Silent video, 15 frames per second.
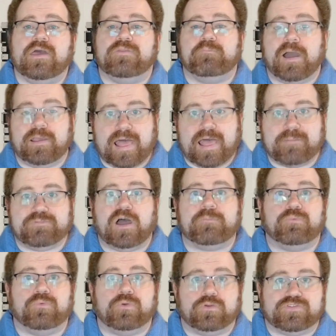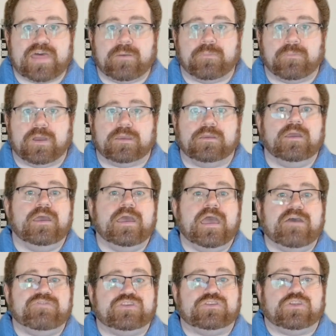My laptop works that way.
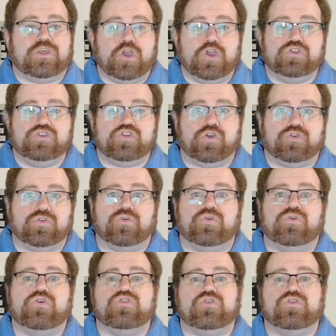If it's an internal,